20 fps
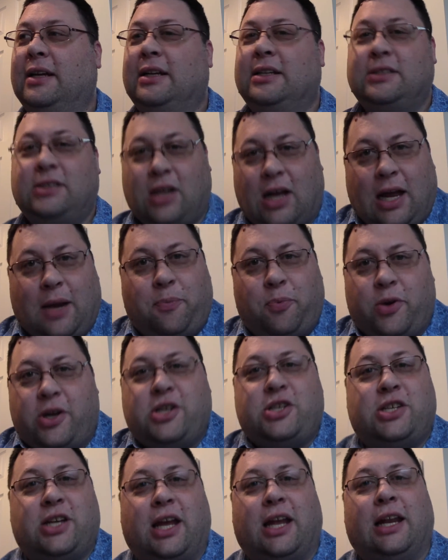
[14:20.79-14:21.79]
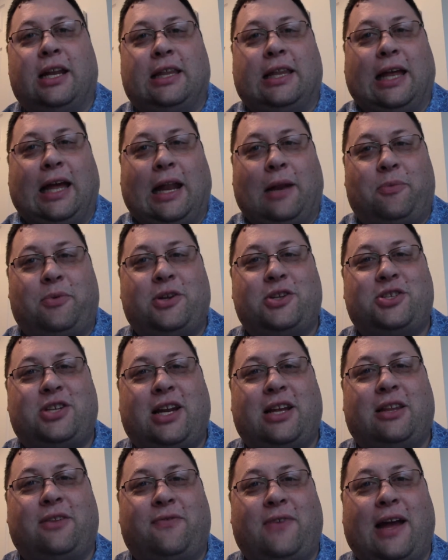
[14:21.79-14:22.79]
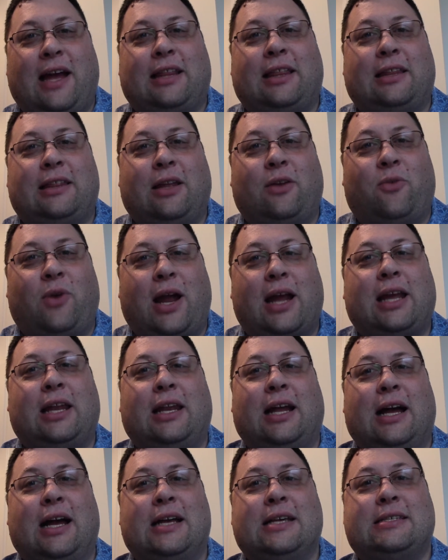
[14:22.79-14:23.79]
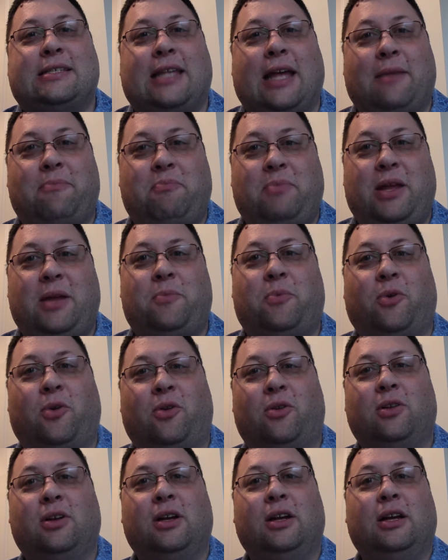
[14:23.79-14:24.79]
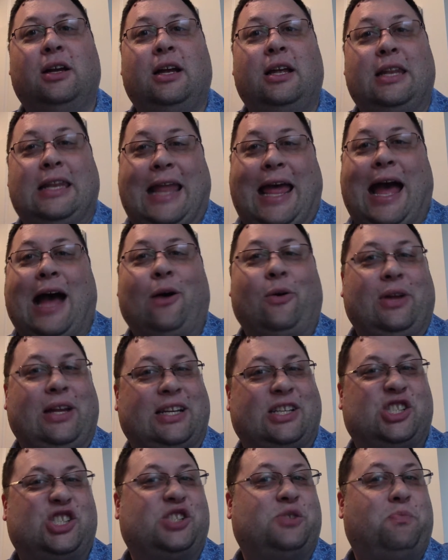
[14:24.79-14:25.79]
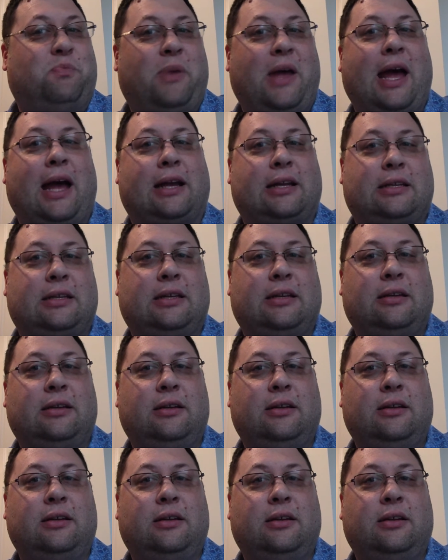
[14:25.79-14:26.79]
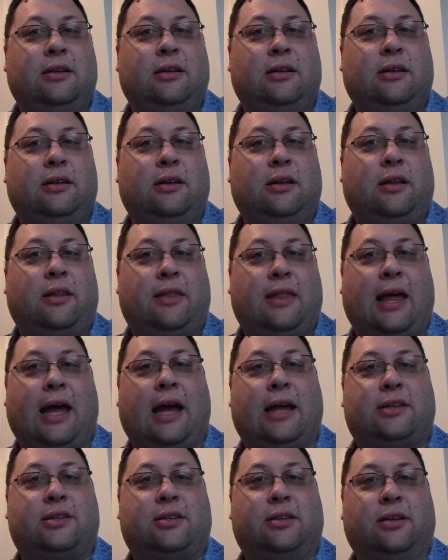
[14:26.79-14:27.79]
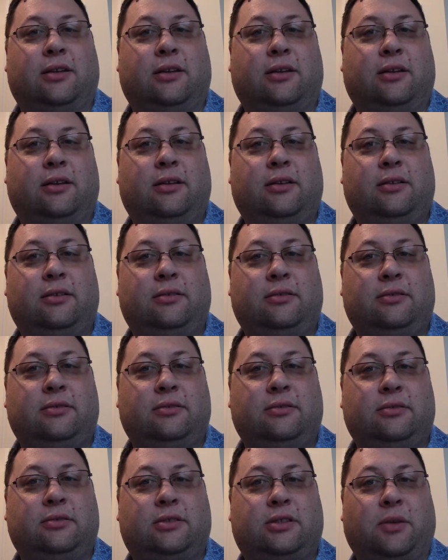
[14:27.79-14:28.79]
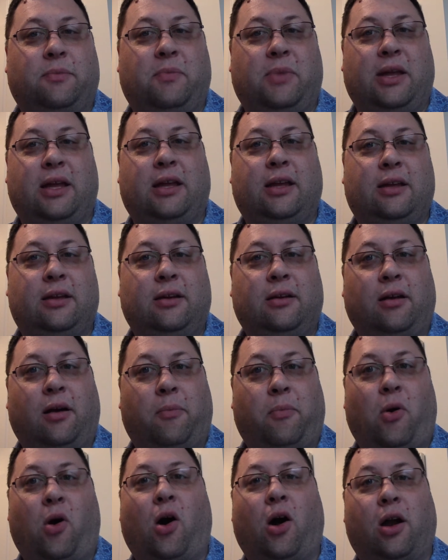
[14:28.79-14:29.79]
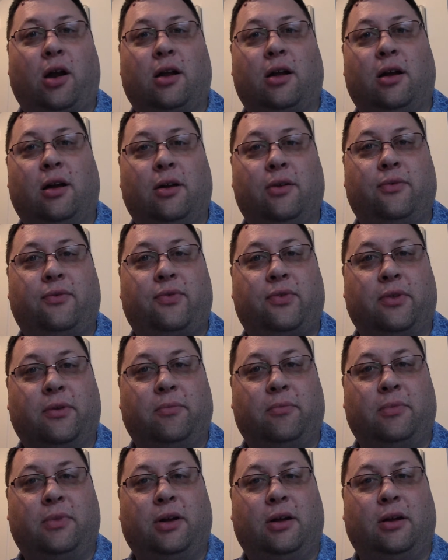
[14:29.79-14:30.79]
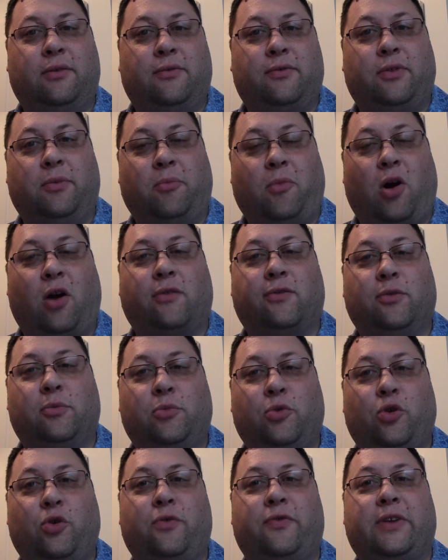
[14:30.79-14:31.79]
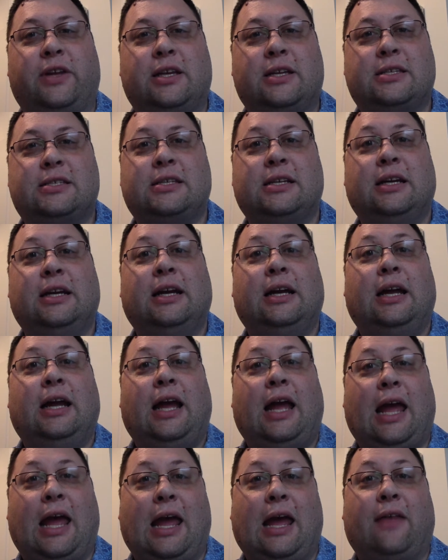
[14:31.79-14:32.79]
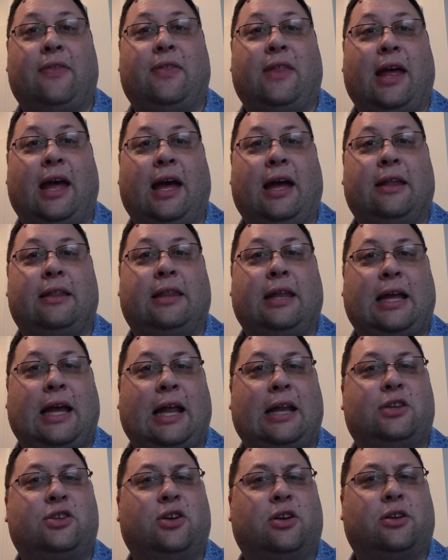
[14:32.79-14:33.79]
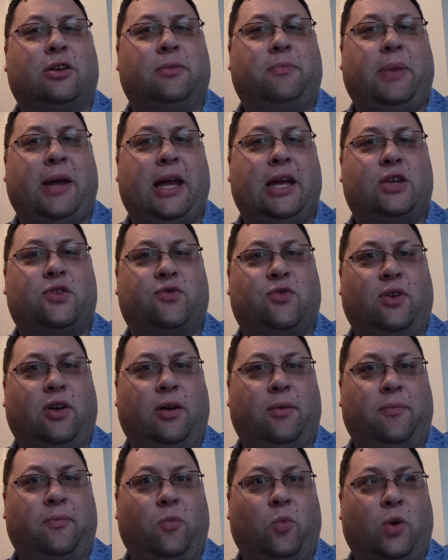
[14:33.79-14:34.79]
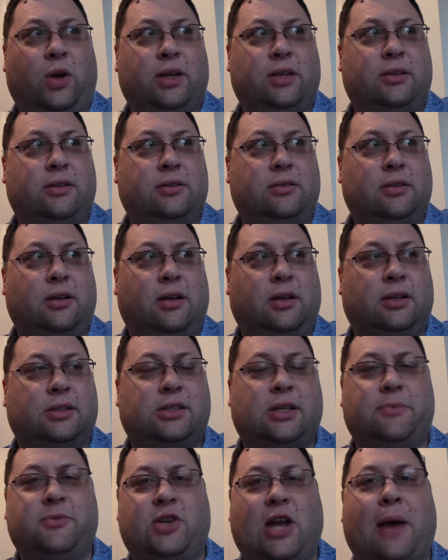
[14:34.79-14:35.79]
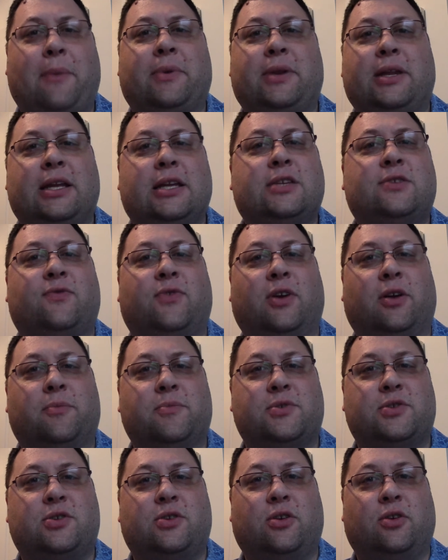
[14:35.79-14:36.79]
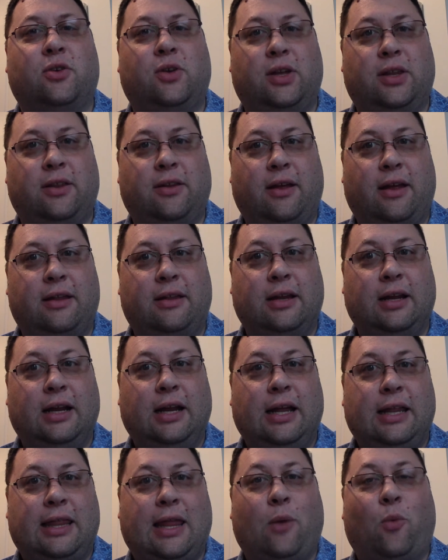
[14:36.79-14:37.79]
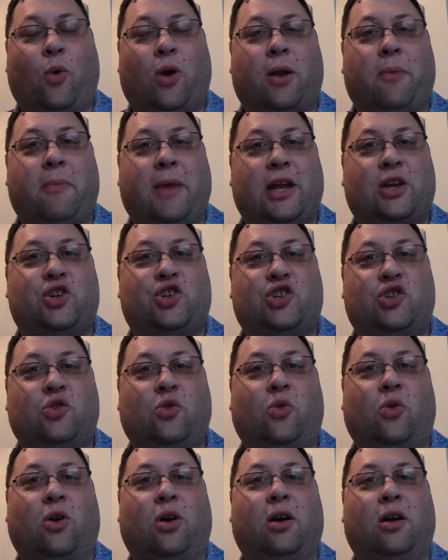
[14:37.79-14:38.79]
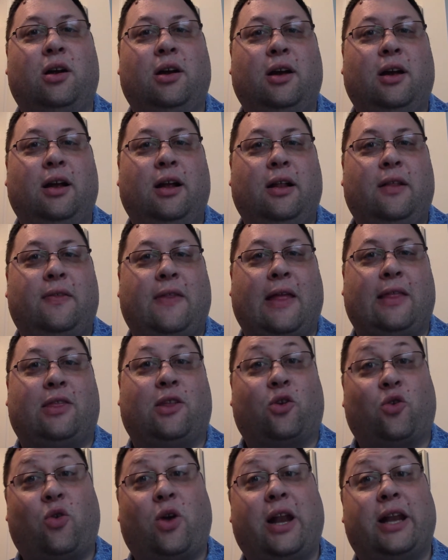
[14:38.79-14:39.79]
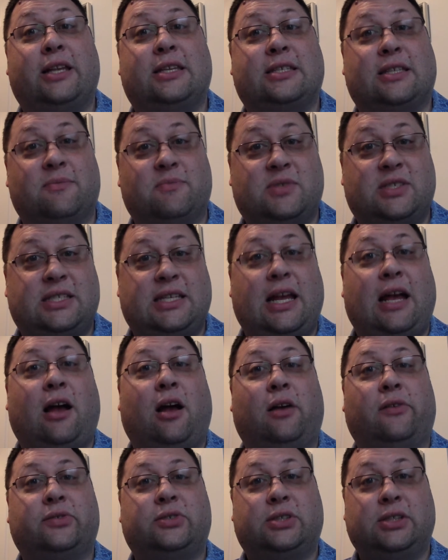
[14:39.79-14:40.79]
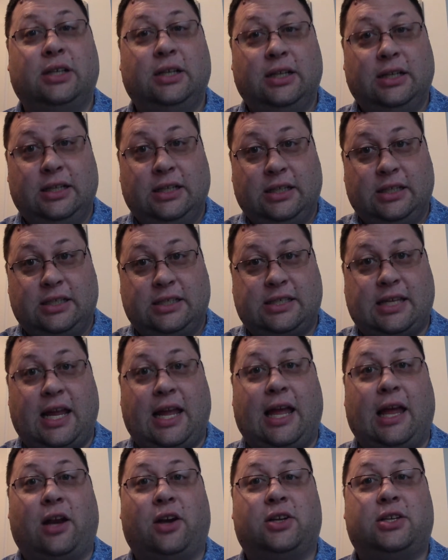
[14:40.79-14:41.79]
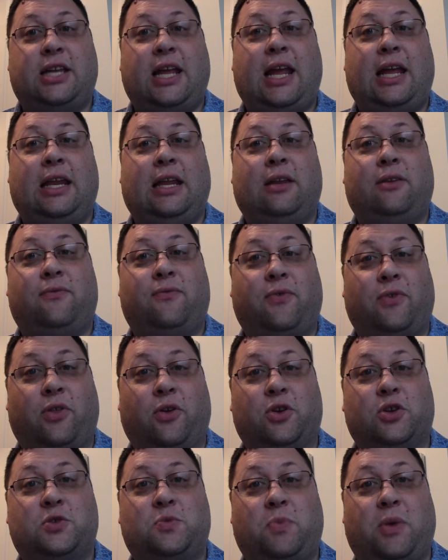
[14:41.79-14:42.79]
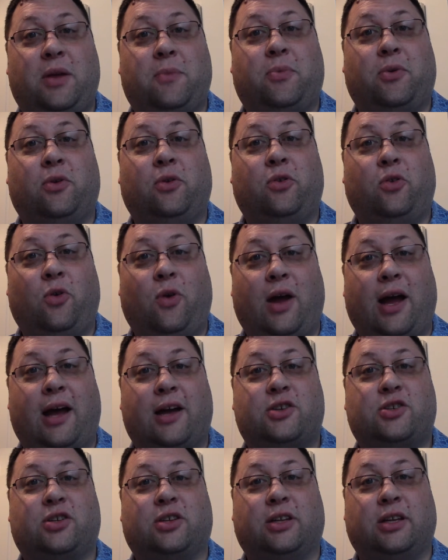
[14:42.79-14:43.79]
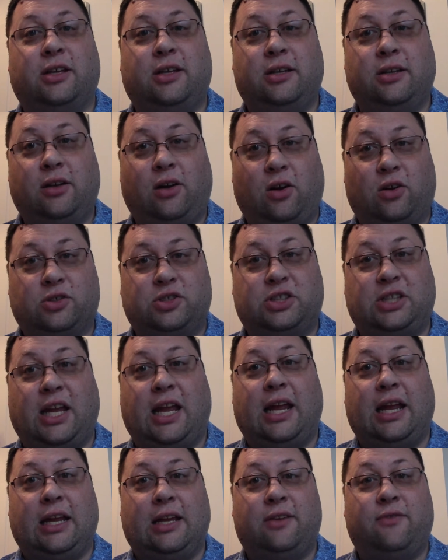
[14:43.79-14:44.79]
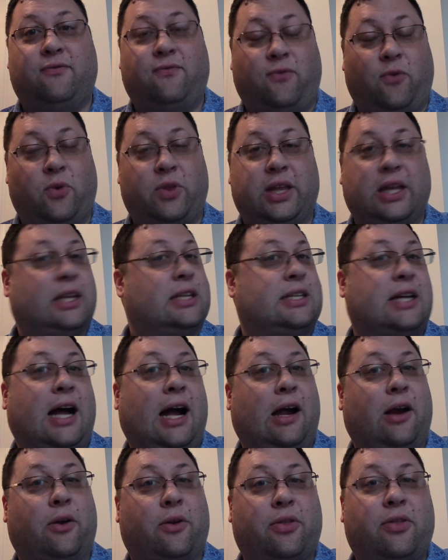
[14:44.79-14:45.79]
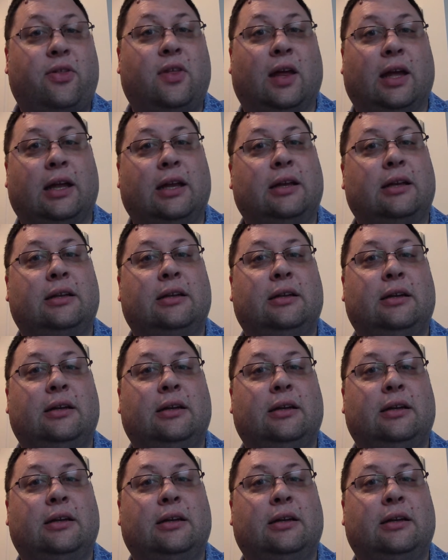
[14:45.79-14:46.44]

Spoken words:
So I appreciated that. I appreciated the fact that they recognized that people now expect that to be a part of the Marvel movies, and that they kind of took a page from what some Japanese films do, in that they want to make sure that the credits themselves stay entertaining for those people who actually are staying for the entire thing.